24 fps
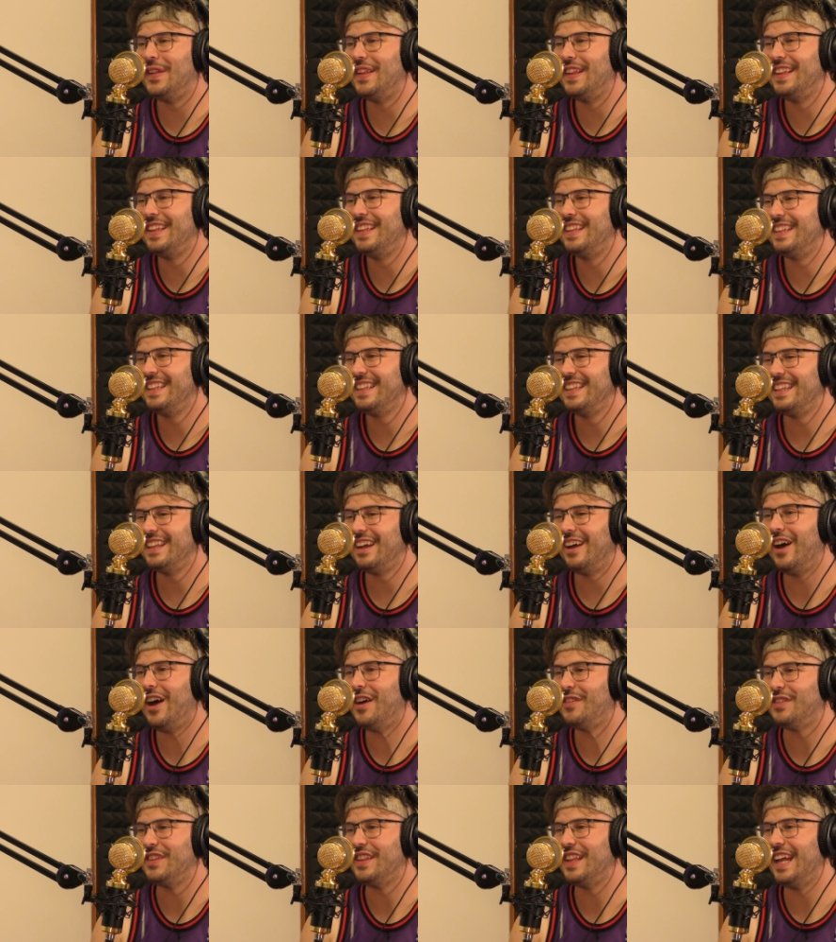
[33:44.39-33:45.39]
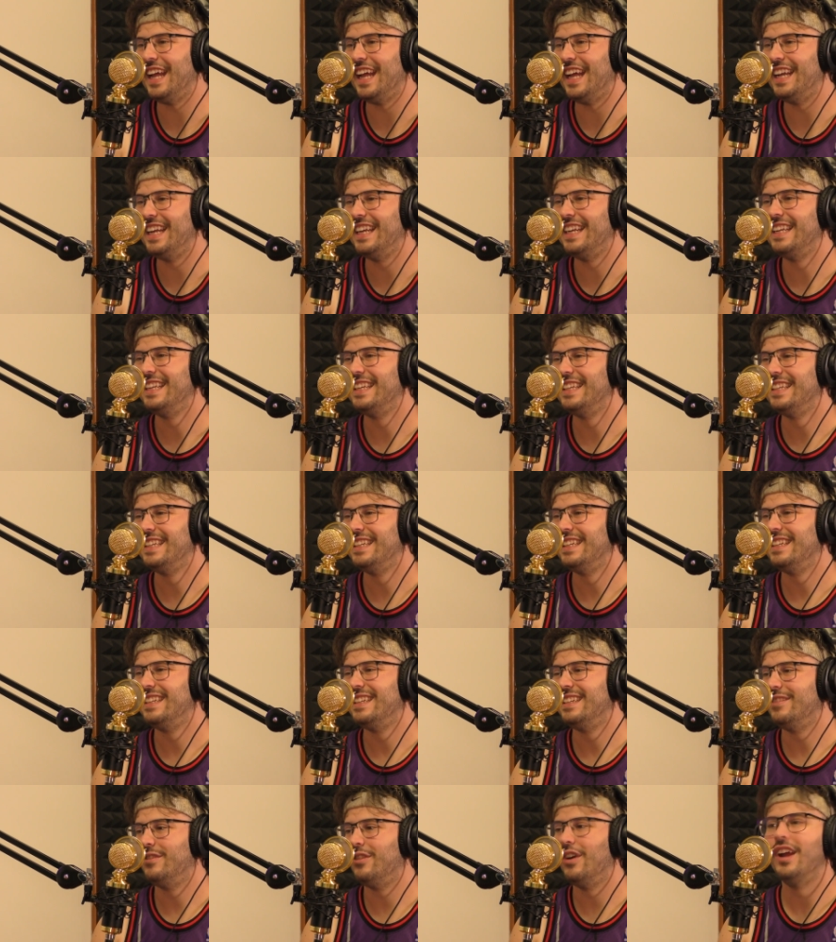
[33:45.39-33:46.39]
I was like, you can't fix that. accuracy.
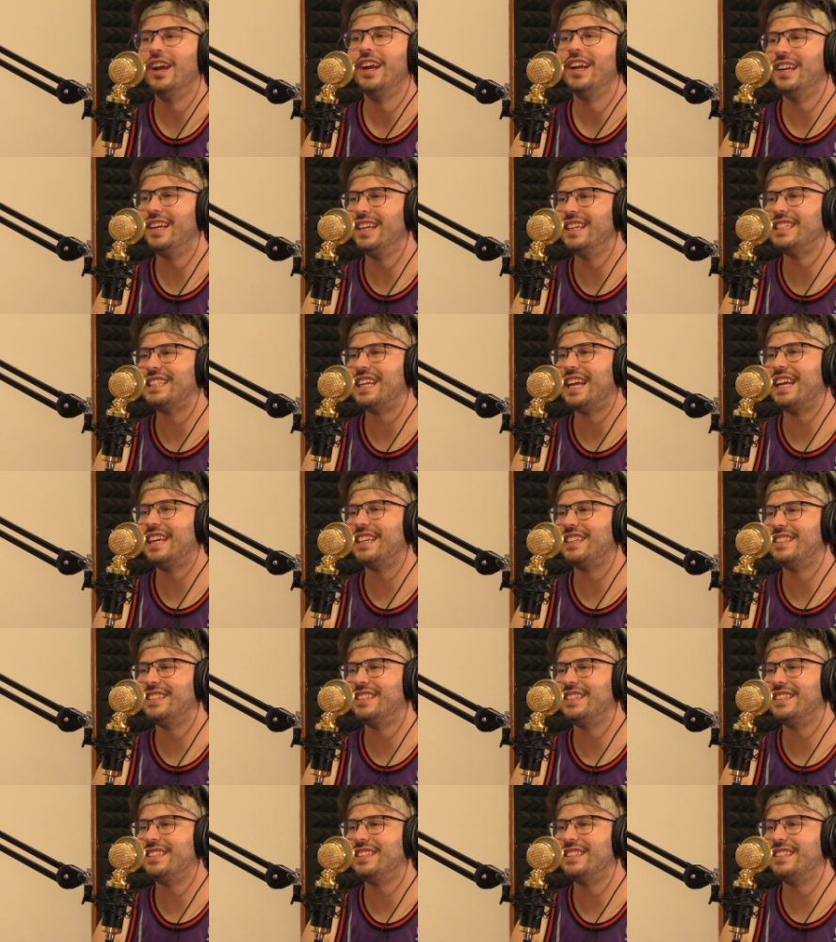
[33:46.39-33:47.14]
Right. But exactly. They did.